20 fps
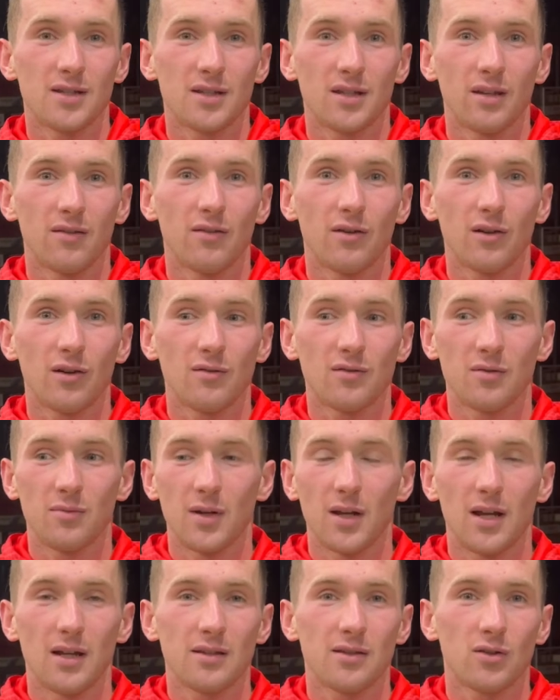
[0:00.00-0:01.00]
at different clubs I've been
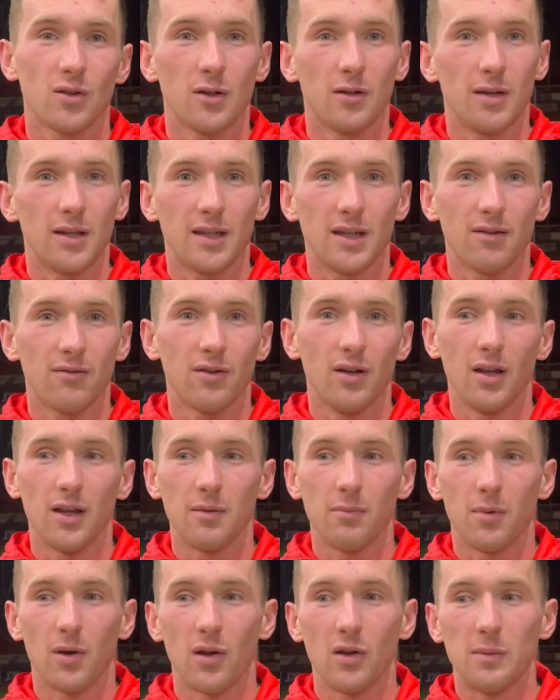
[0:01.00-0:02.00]
at, so it didn't really
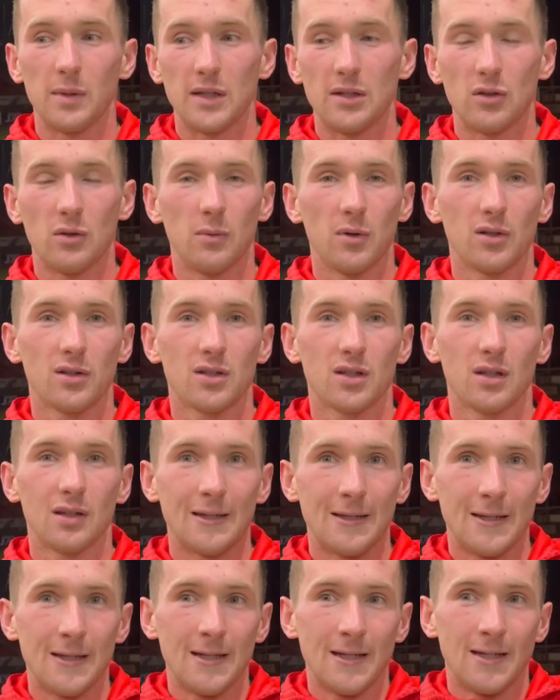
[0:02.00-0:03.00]
bother me too much. And
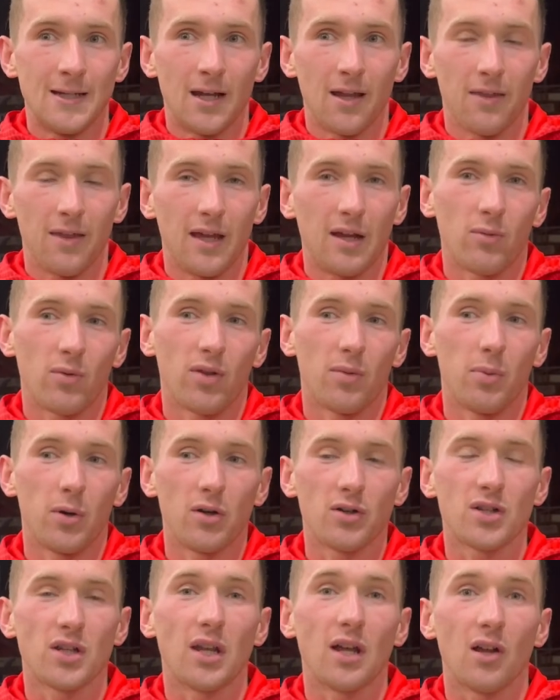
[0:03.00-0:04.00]
I think with the
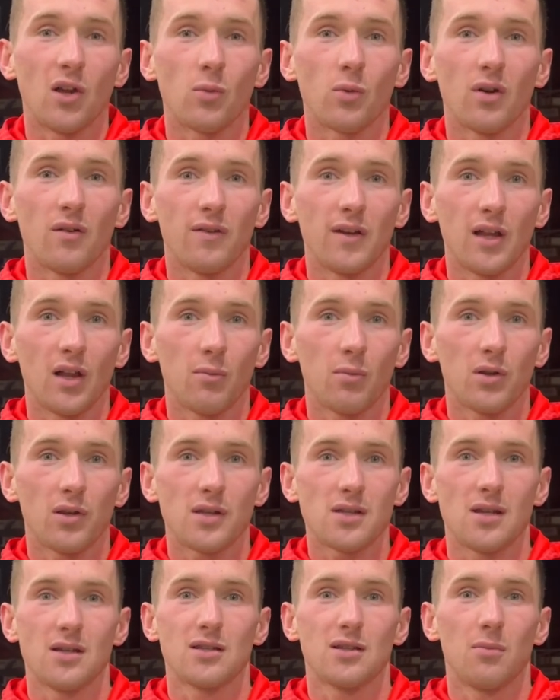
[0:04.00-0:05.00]
personnel that were available, the
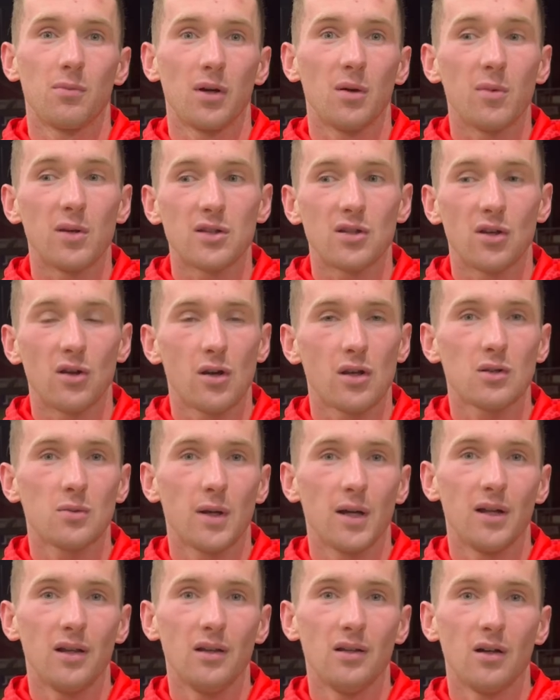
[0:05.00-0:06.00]
system probably suited as
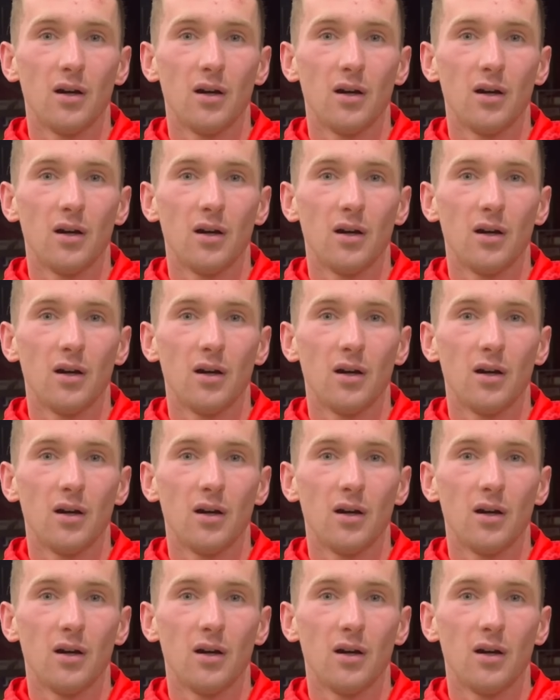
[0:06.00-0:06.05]
well.